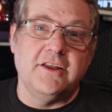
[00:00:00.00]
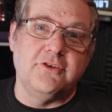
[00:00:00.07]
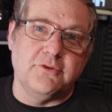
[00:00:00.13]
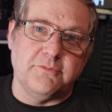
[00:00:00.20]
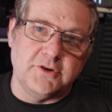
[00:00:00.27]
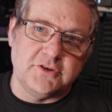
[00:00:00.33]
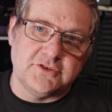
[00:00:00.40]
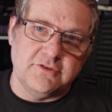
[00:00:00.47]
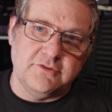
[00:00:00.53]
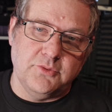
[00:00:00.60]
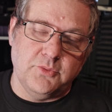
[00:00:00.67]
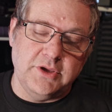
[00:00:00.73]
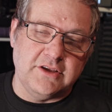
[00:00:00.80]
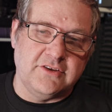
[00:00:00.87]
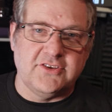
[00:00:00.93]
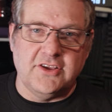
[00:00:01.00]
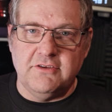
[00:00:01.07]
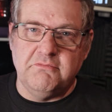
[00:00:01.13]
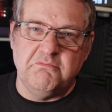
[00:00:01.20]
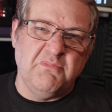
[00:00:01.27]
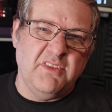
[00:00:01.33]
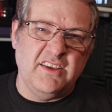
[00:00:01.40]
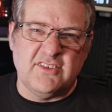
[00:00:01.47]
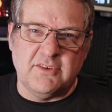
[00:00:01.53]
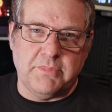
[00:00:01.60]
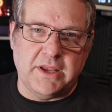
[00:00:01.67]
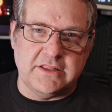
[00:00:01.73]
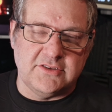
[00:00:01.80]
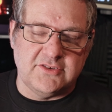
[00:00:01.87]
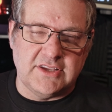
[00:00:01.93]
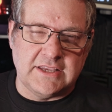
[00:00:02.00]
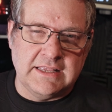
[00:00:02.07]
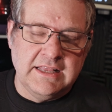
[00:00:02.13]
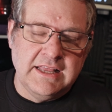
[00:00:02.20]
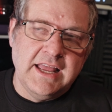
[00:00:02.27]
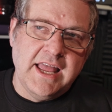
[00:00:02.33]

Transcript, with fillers: and not much during the week. So there's a balancing.